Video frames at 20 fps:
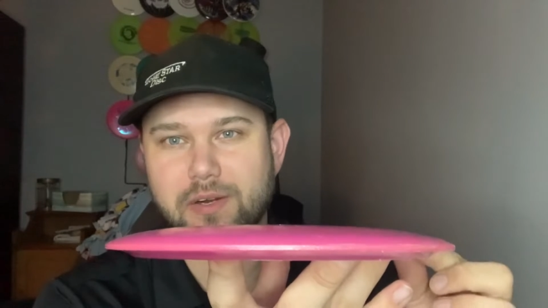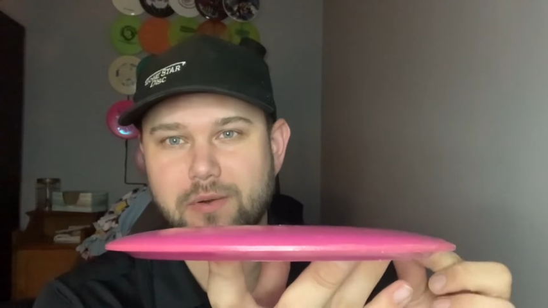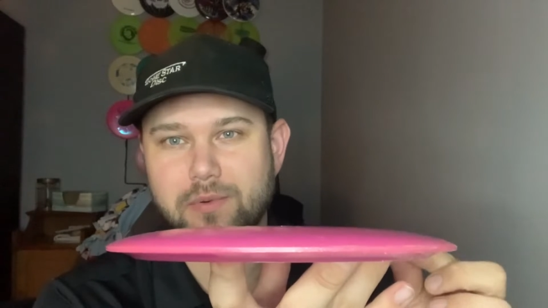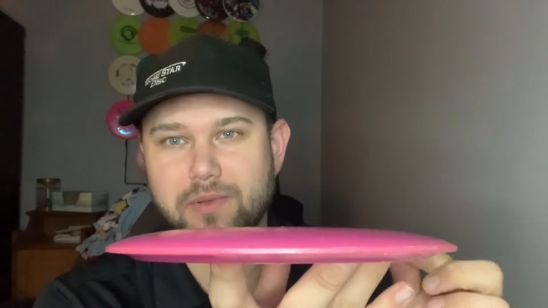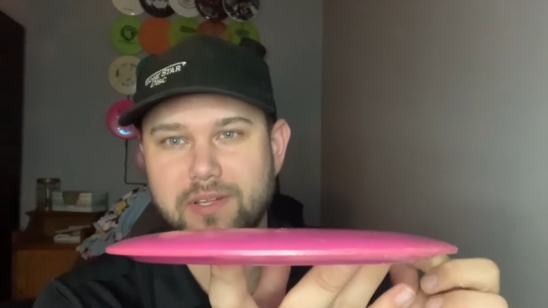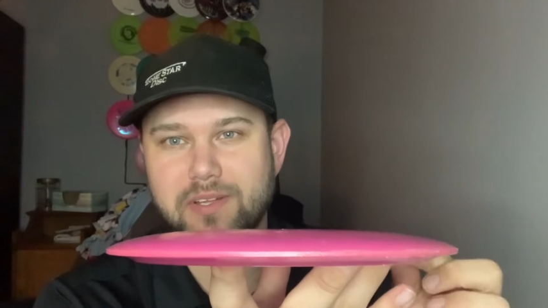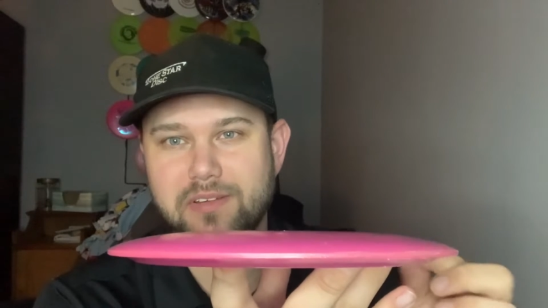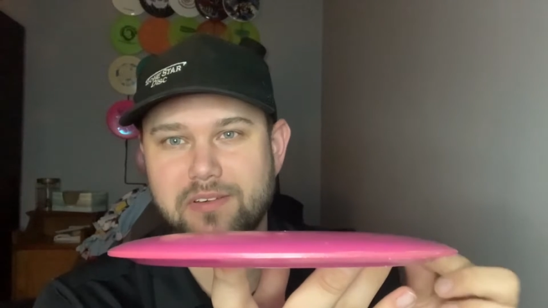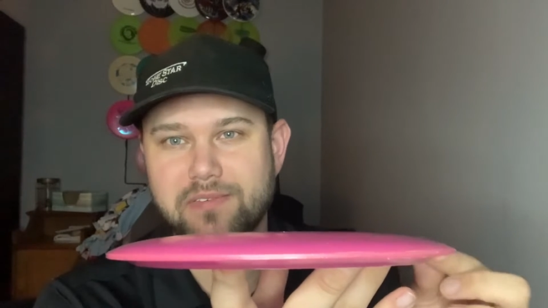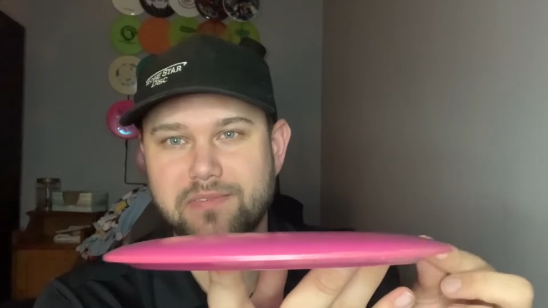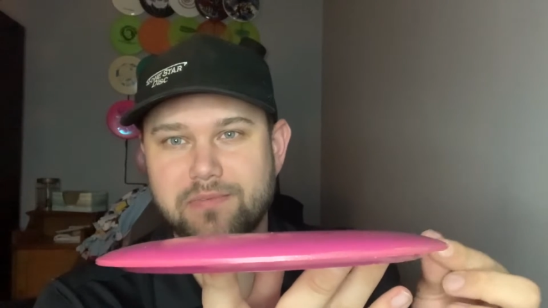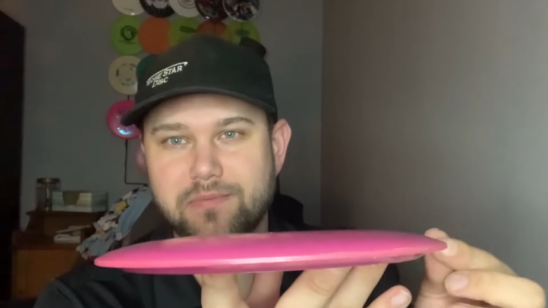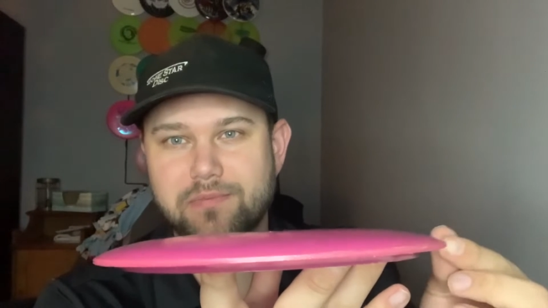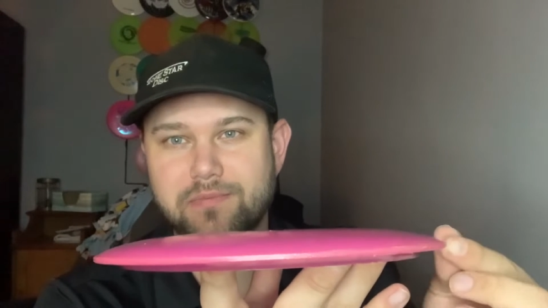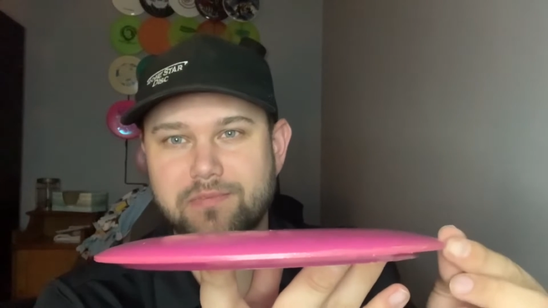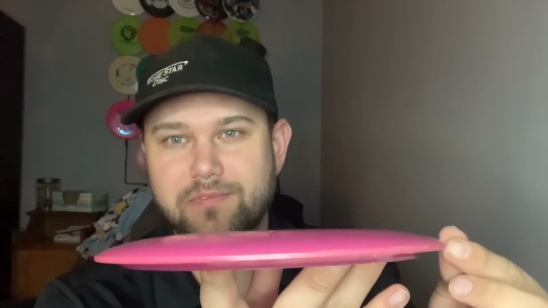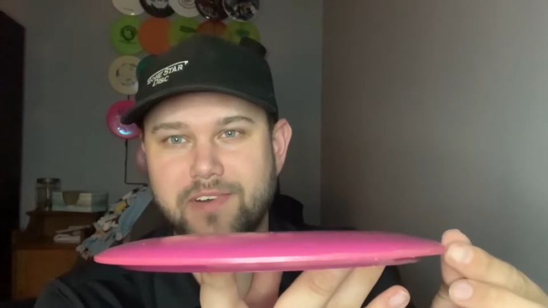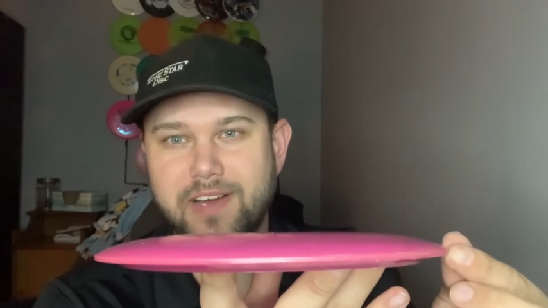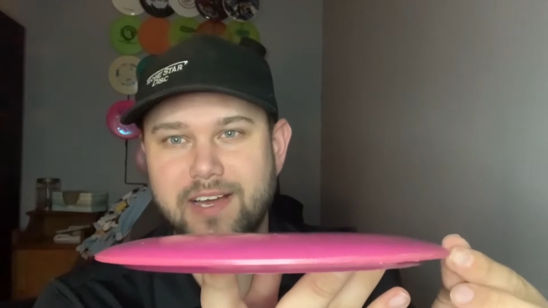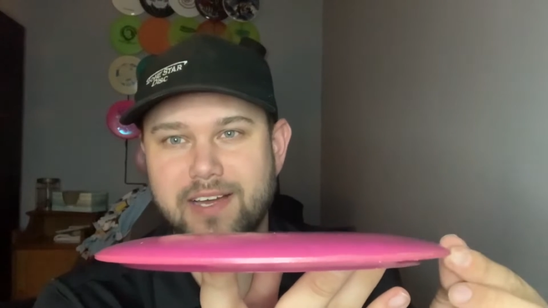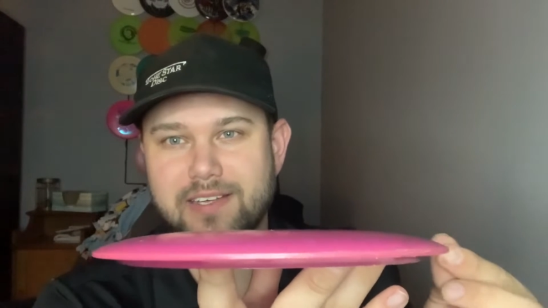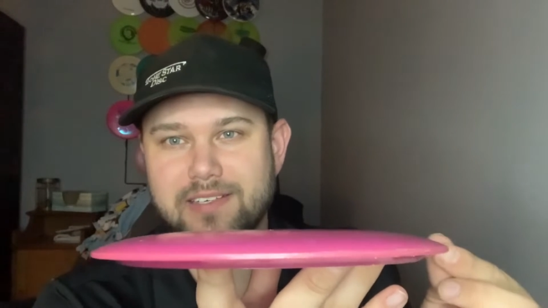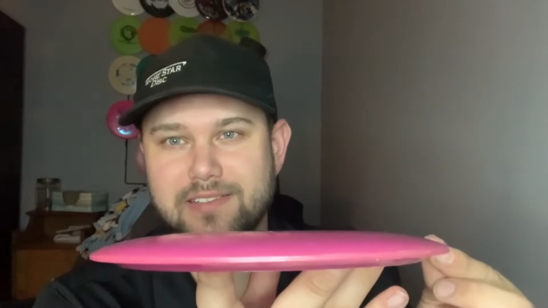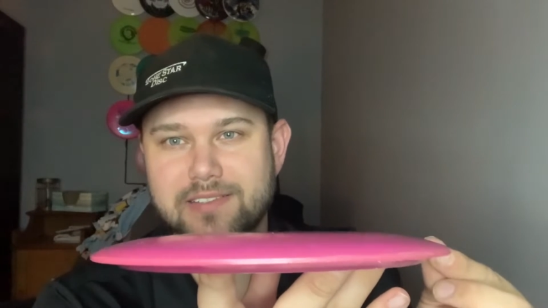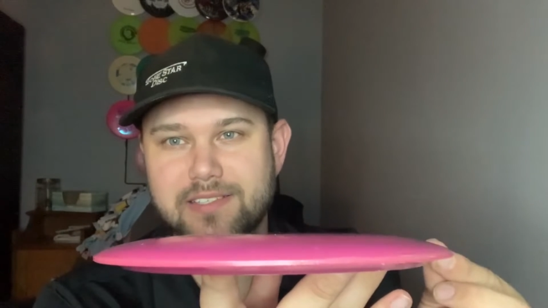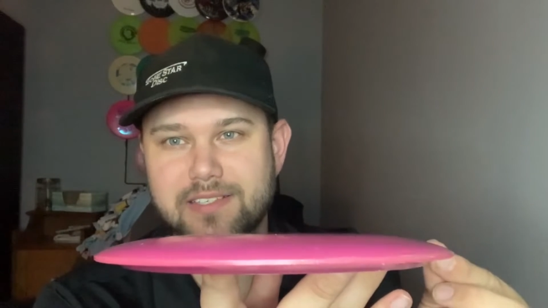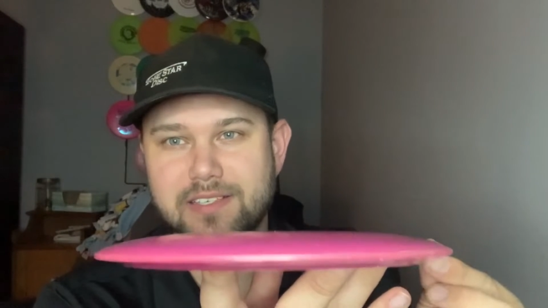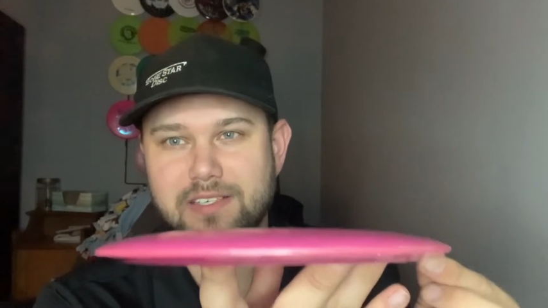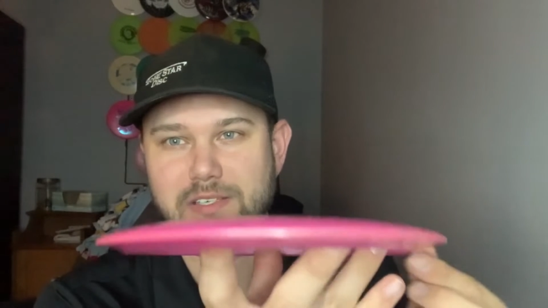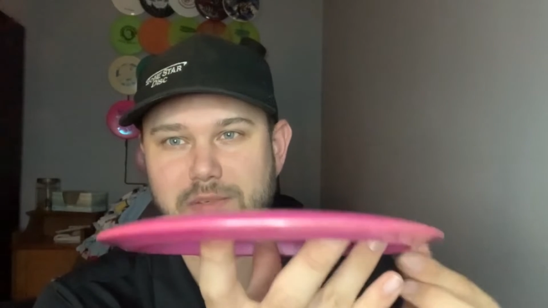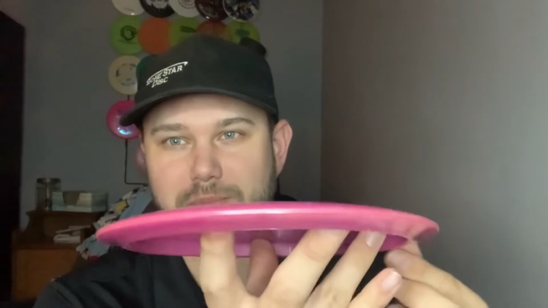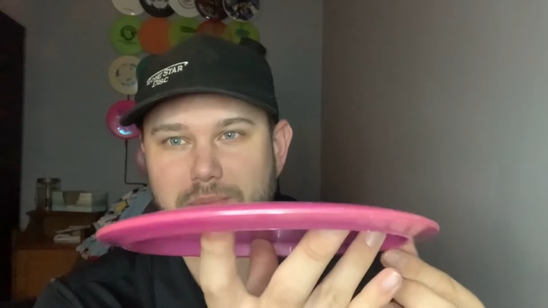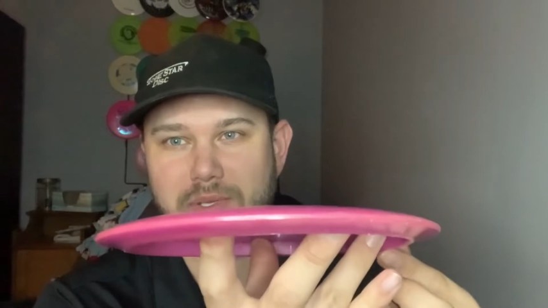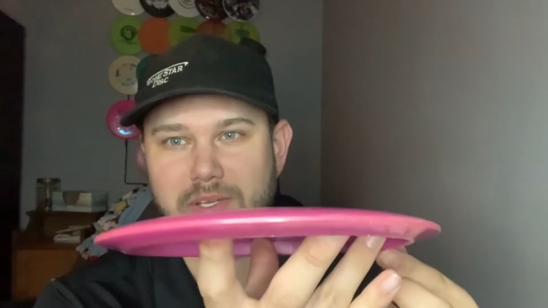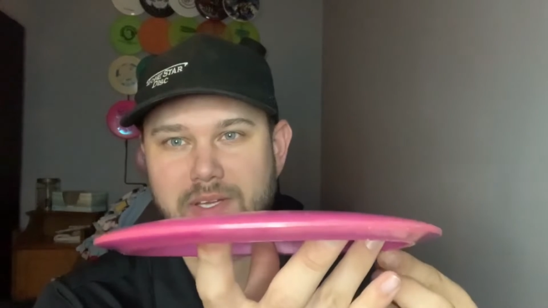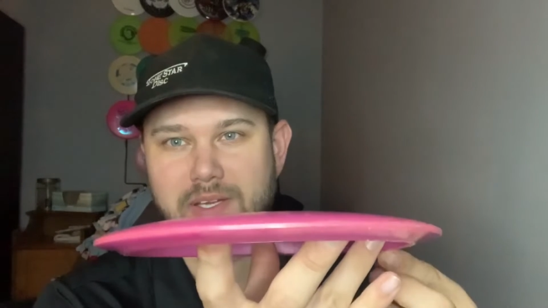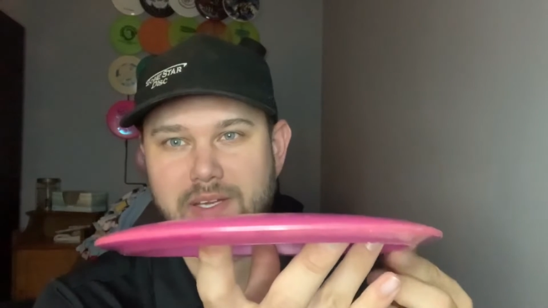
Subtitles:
Really fine tip,